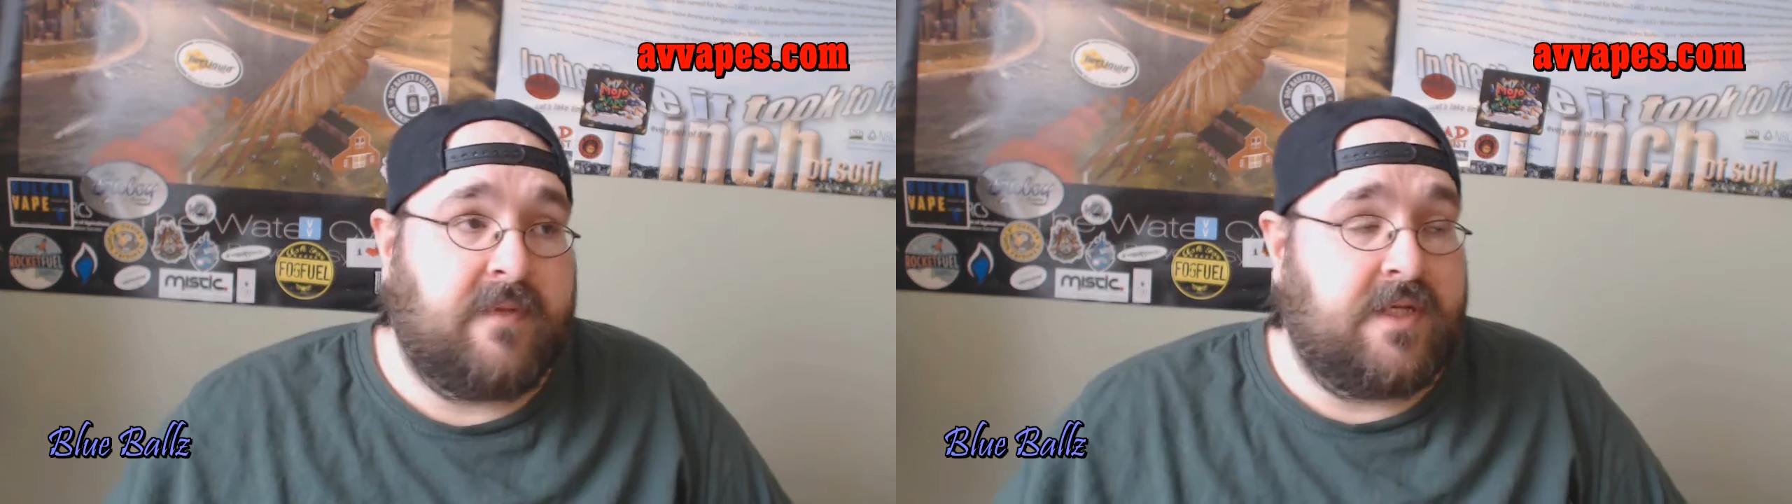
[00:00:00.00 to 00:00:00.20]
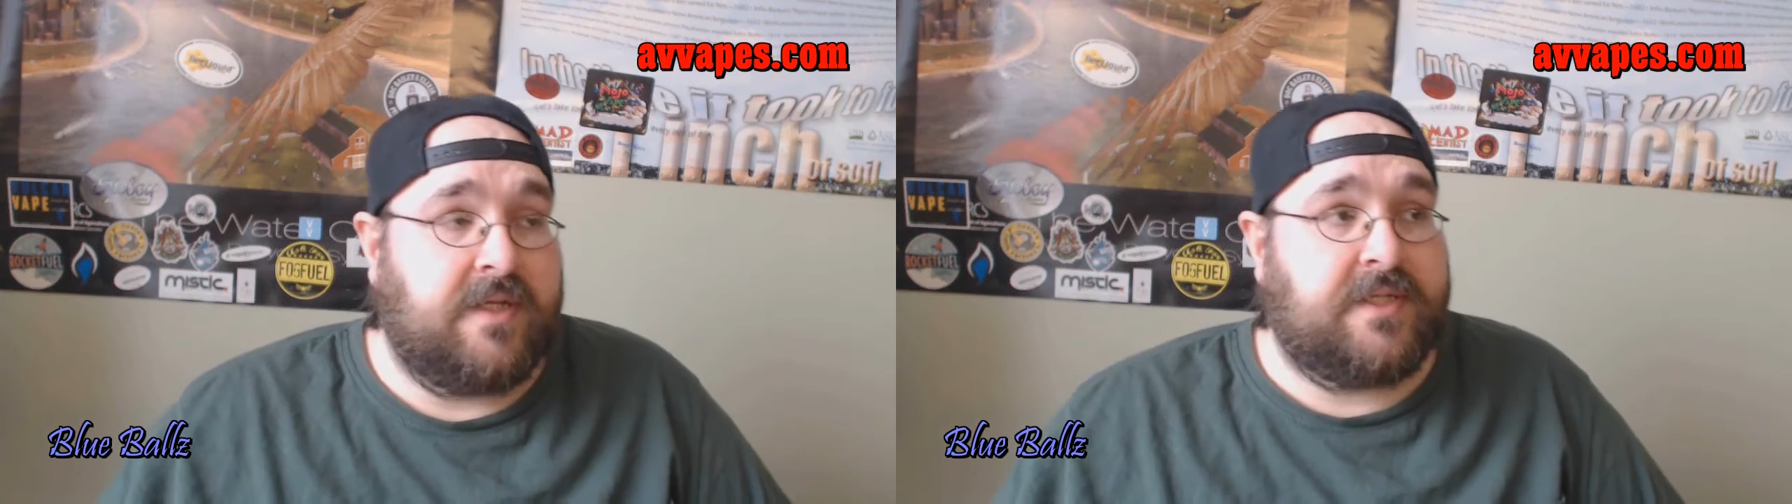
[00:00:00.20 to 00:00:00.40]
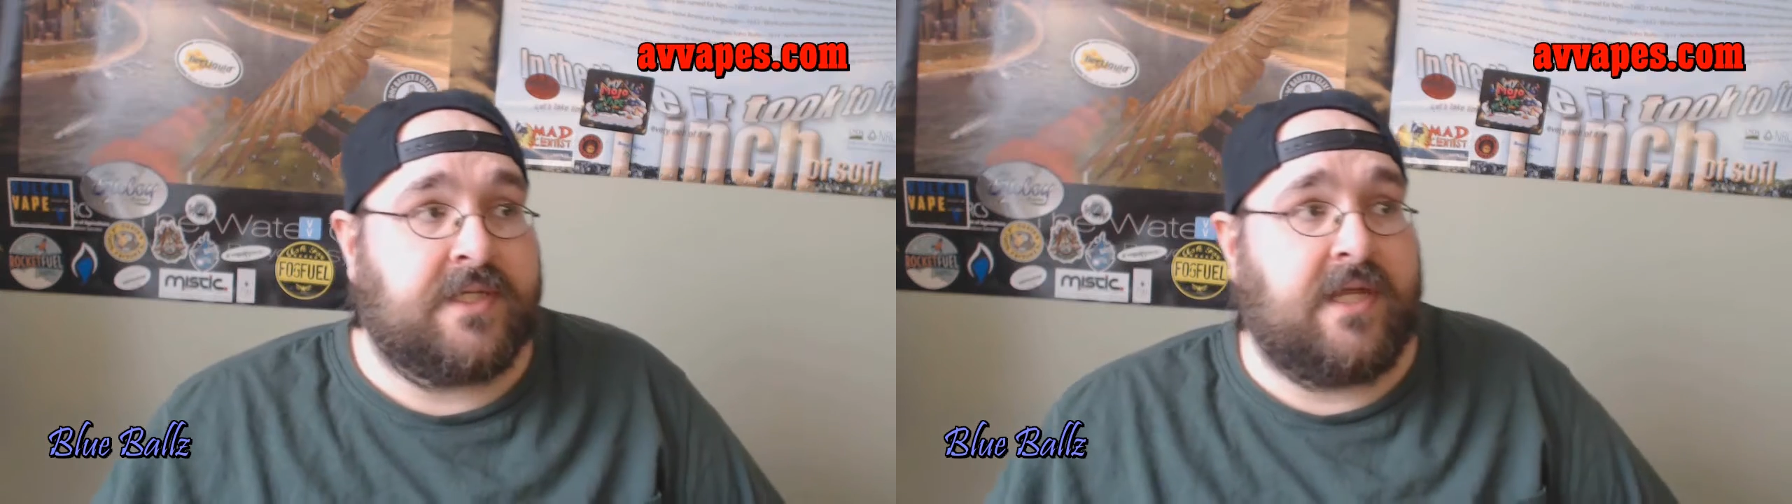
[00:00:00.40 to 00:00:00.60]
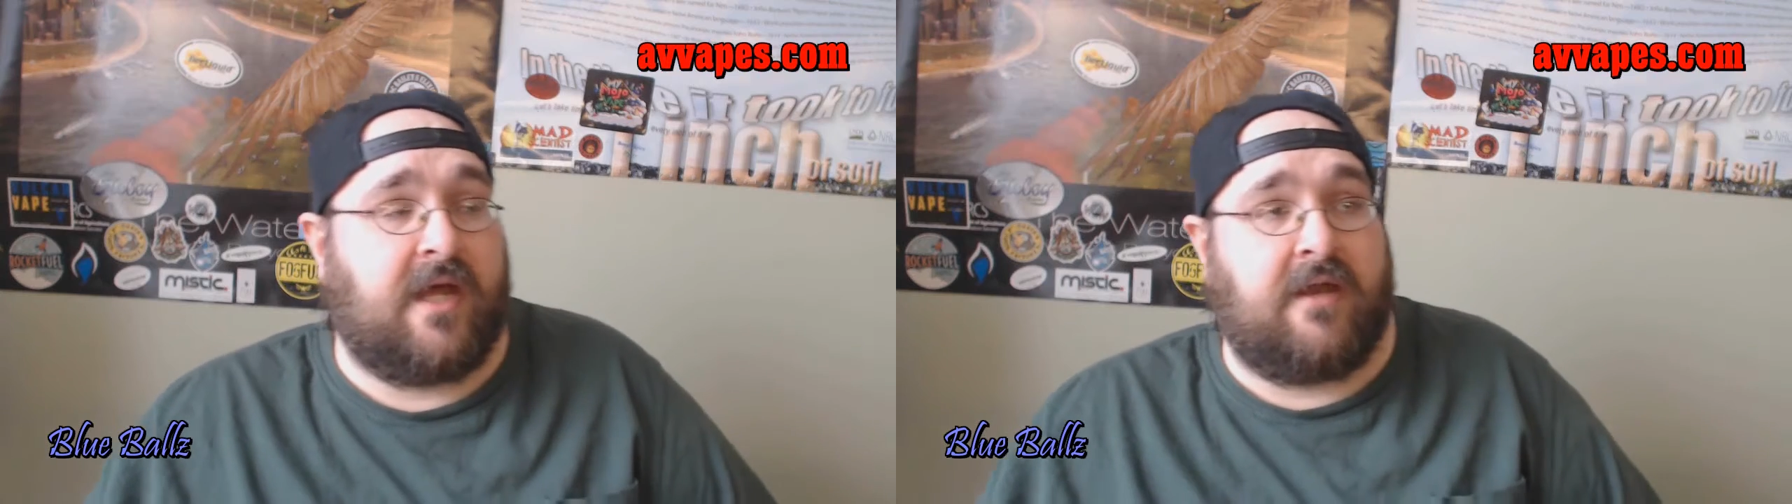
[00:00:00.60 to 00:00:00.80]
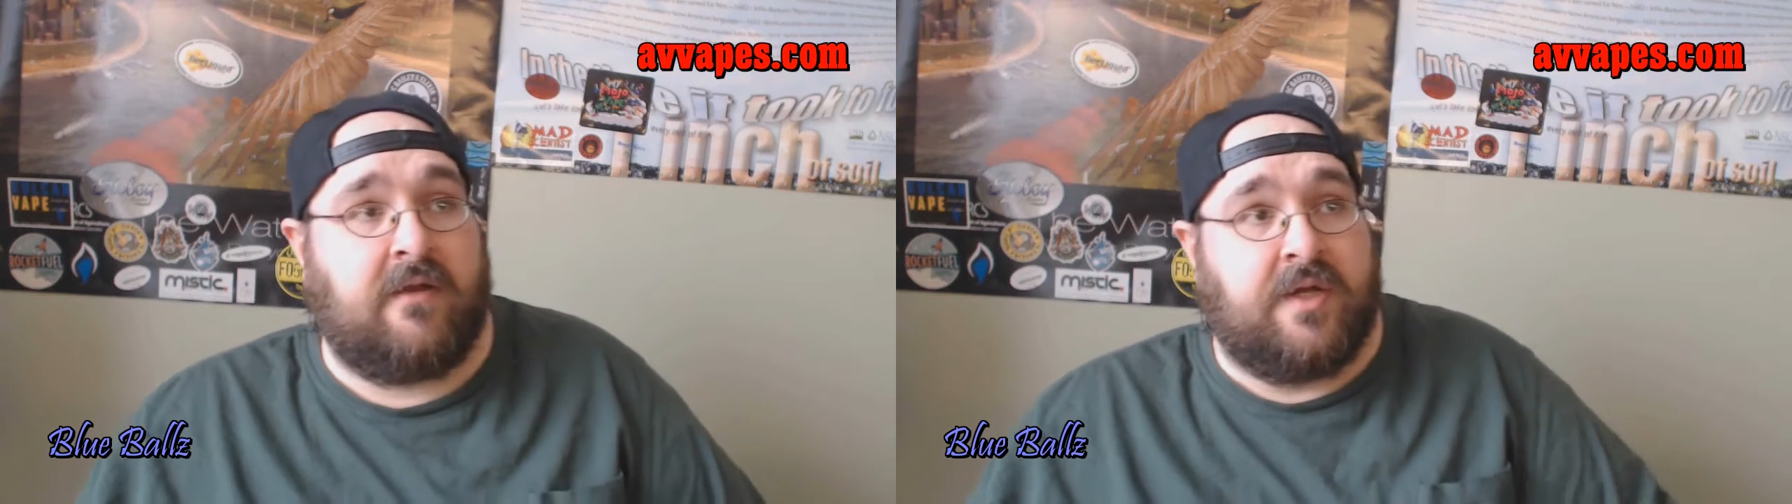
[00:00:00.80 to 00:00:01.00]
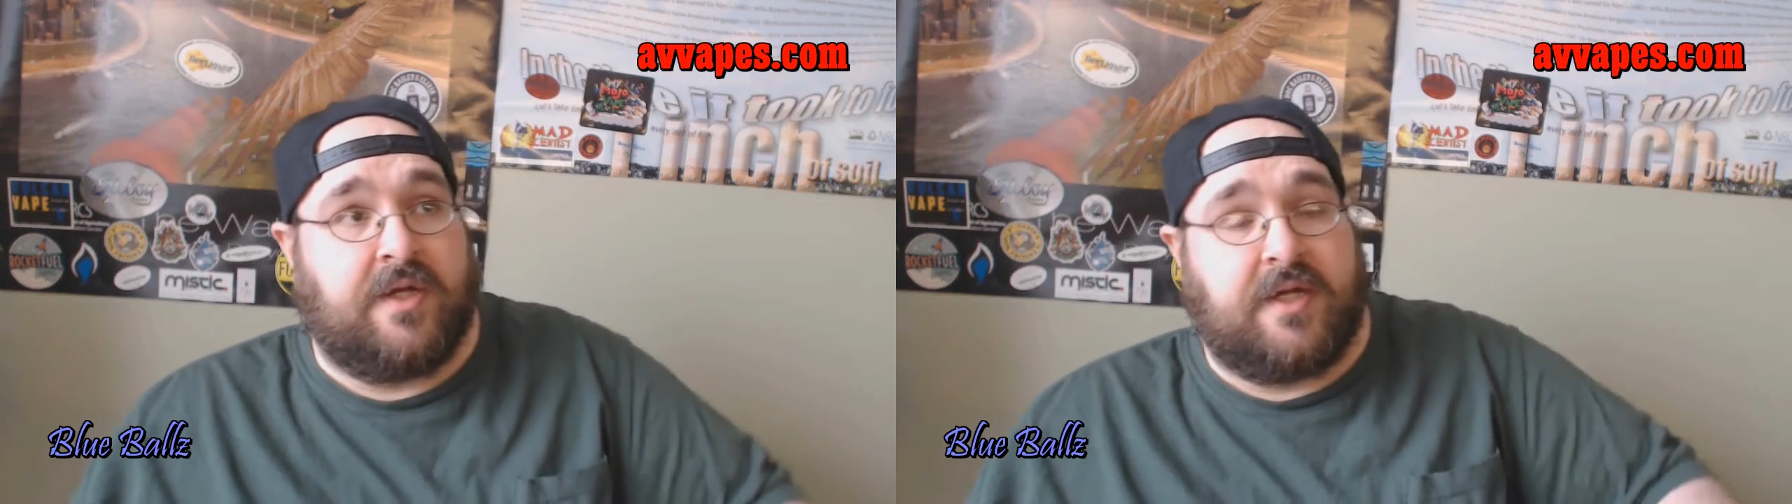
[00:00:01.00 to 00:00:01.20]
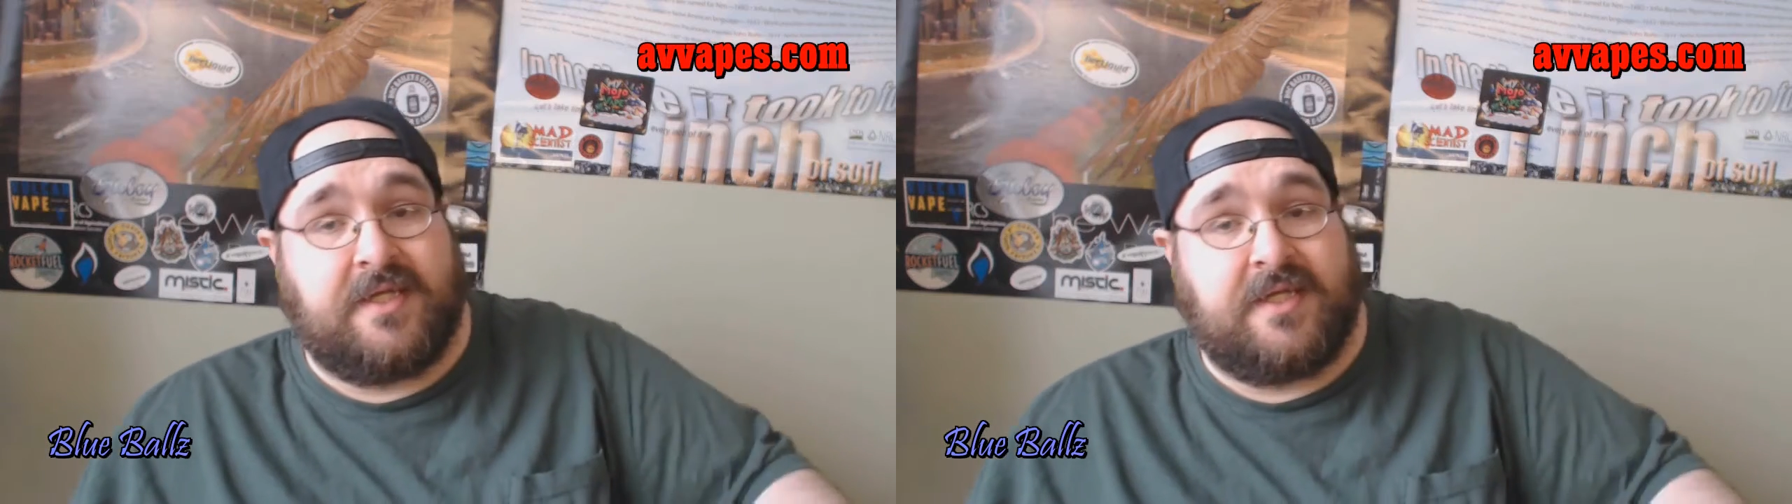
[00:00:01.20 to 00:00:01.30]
I mean, it's not